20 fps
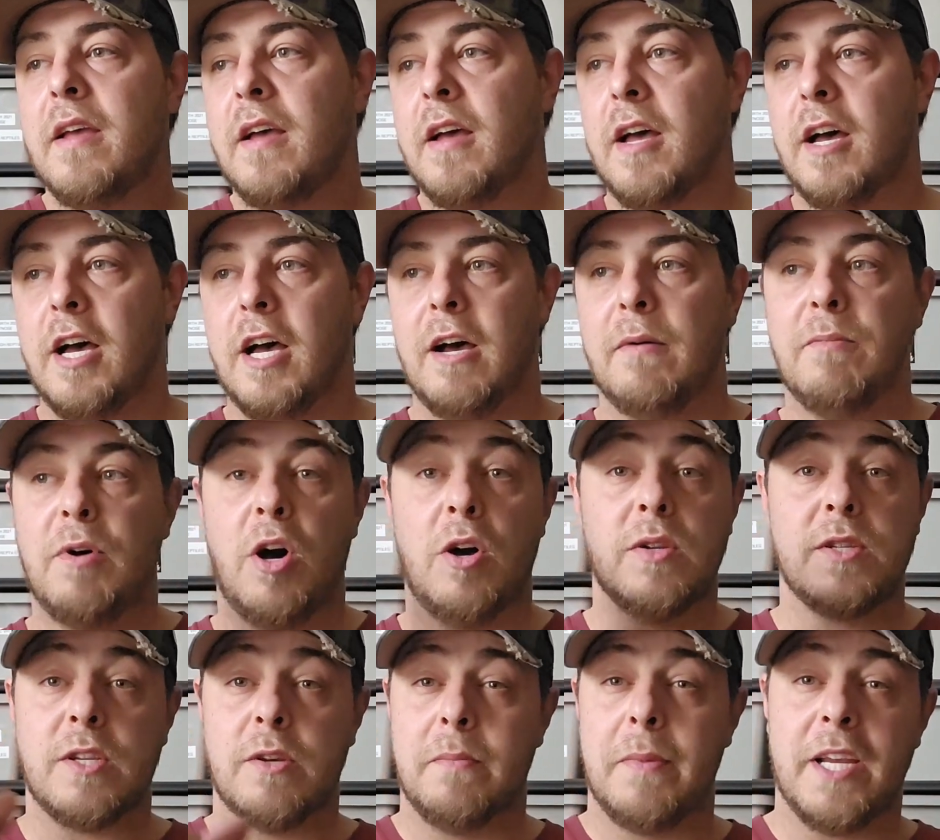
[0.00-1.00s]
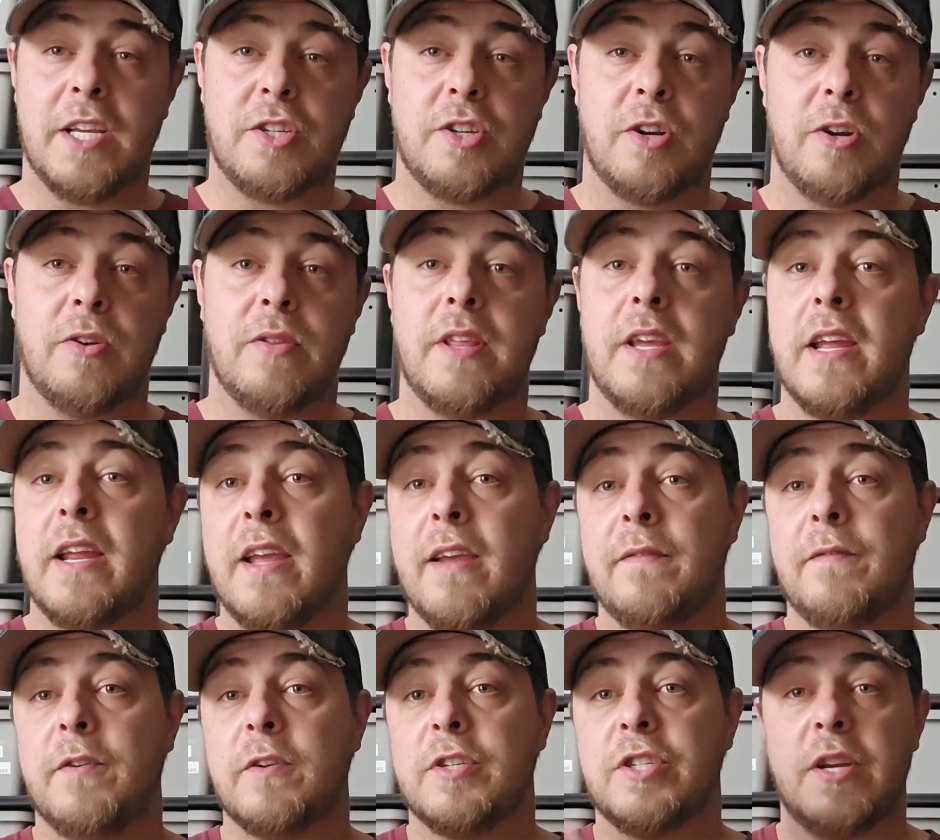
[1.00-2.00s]
Also, make sure that
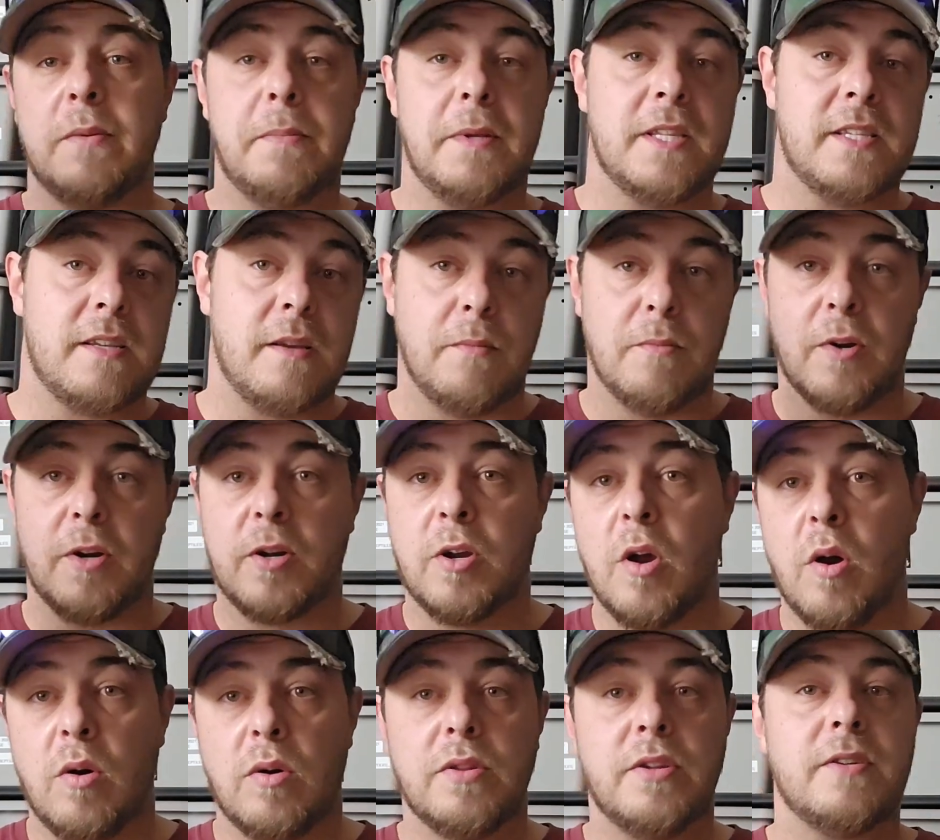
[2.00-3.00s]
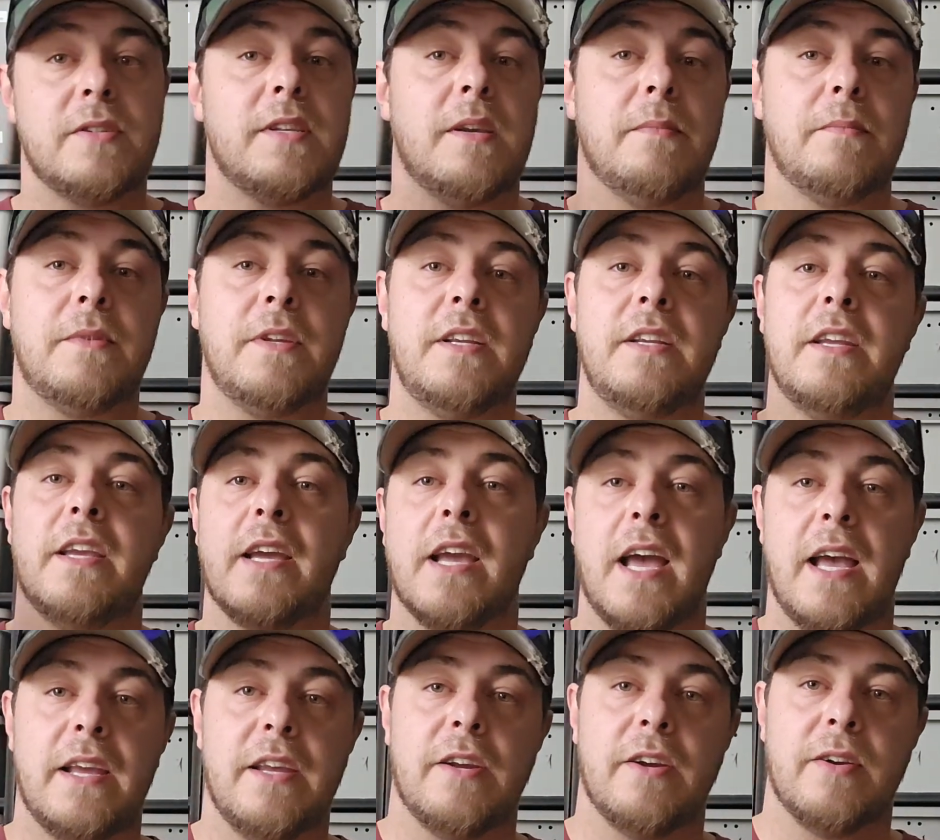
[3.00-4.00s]
if you're shipping somewhere cold or something, you
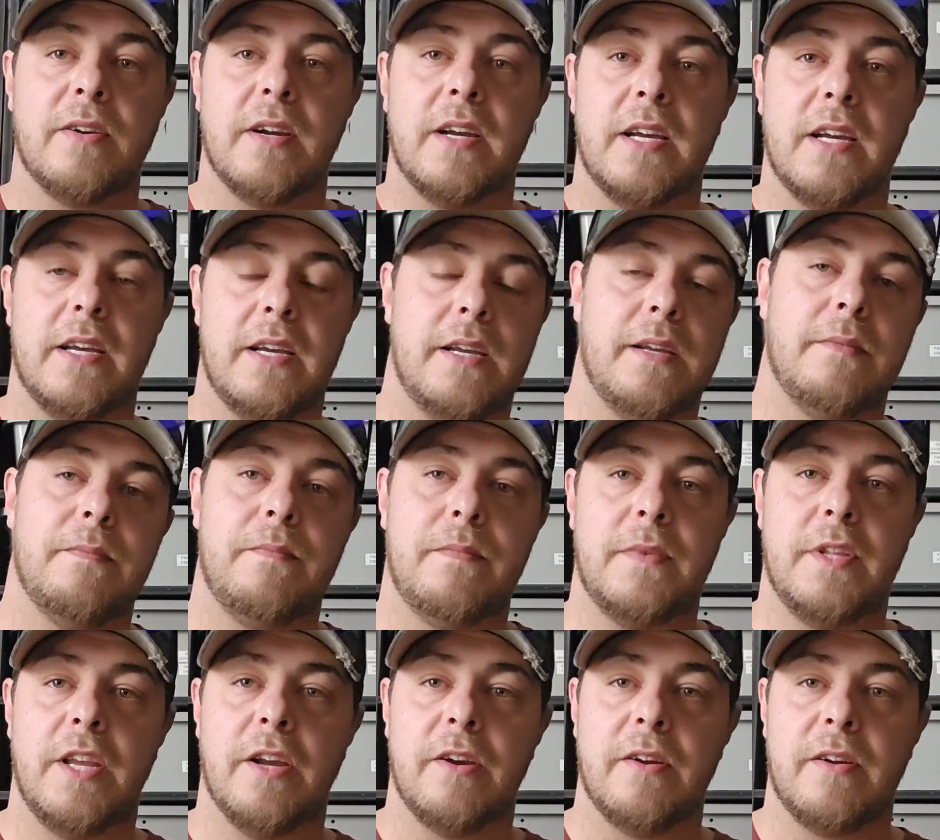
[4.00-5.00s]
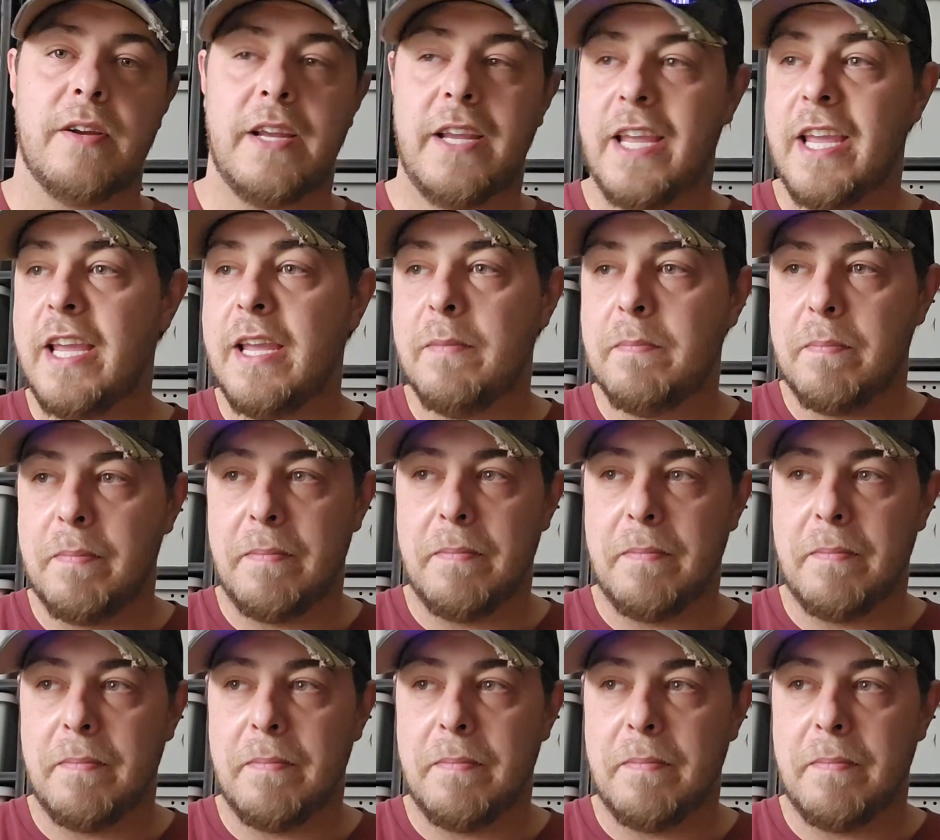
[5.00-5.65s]
got your heat,